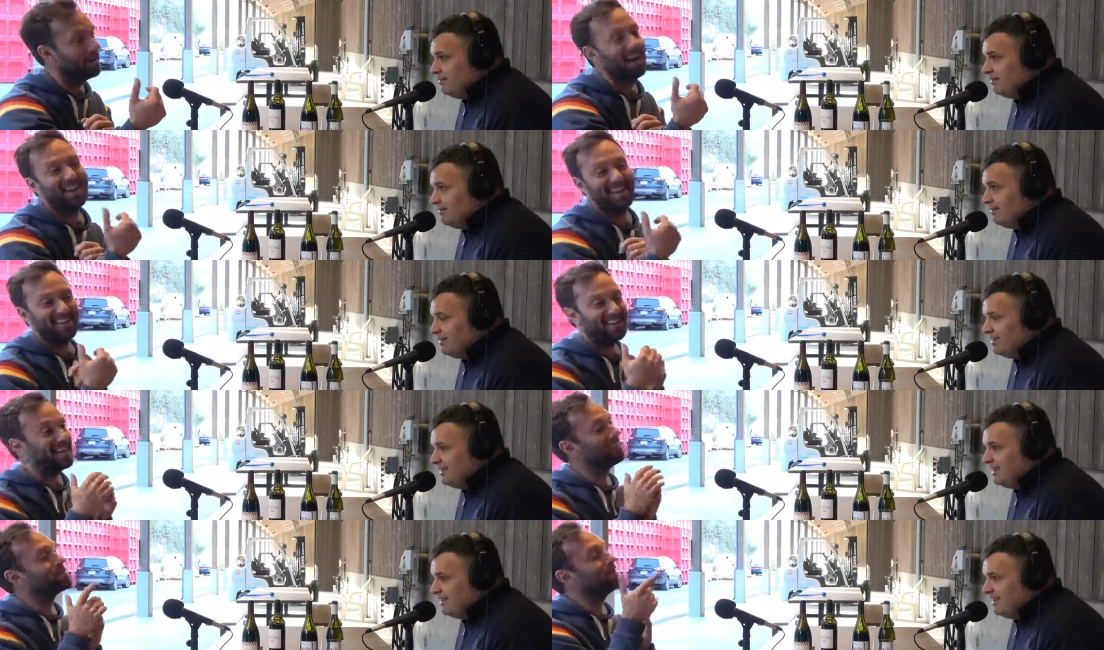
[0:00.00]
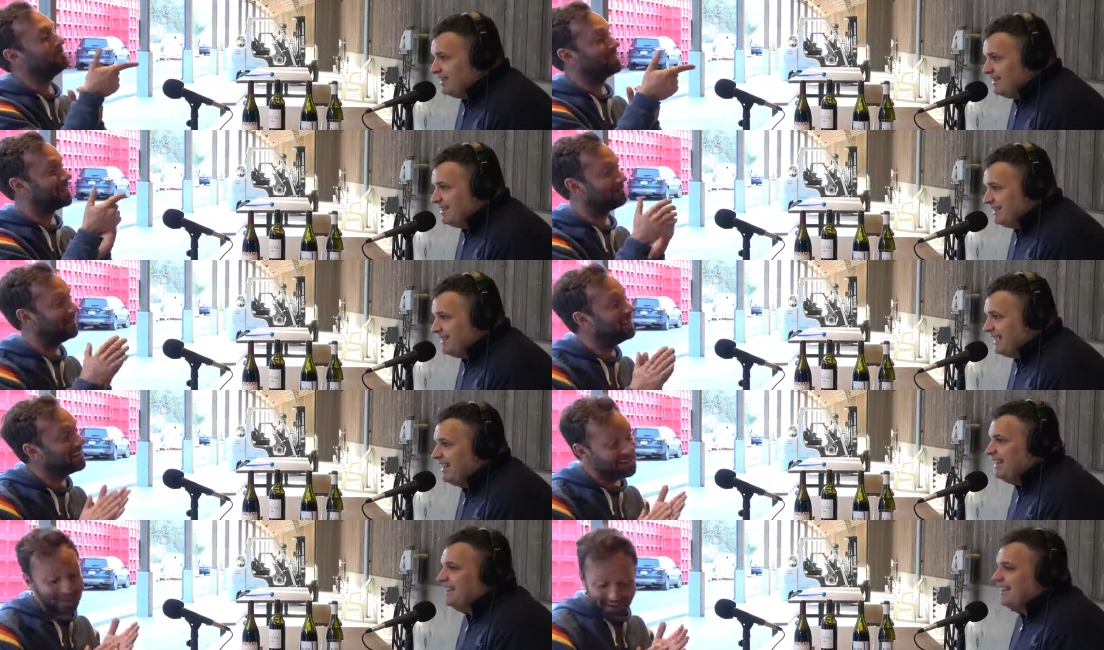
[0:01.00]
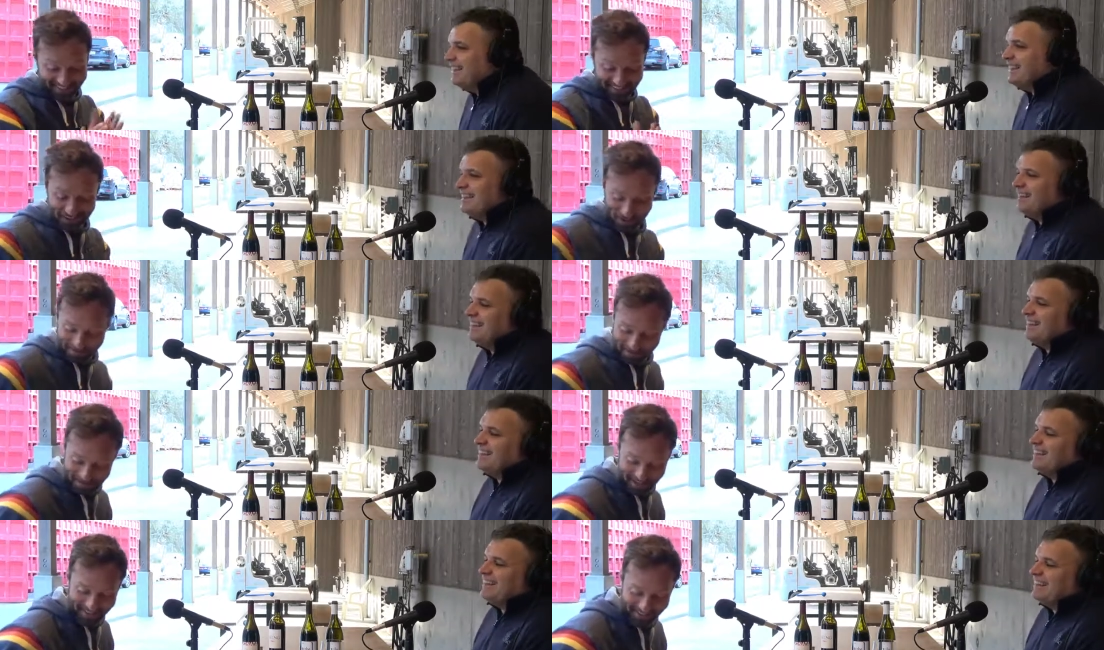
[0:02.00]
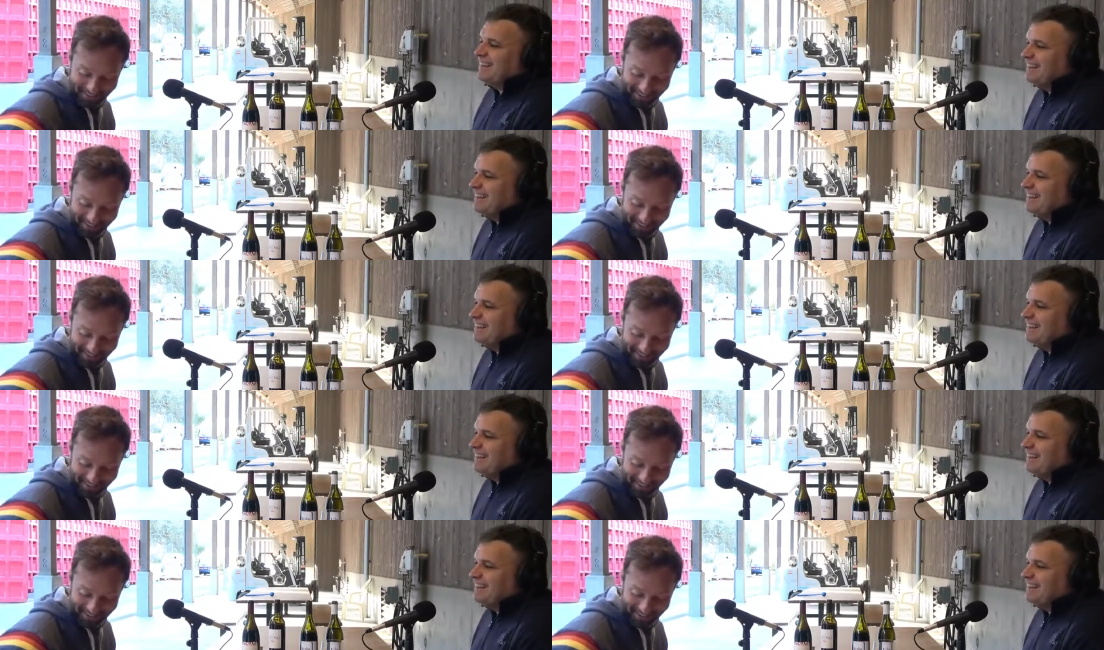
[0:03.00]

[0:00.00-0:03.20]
Speaker 1: yeah, that would have been a bit tougher. Yeah. No, I did show up in New Zealand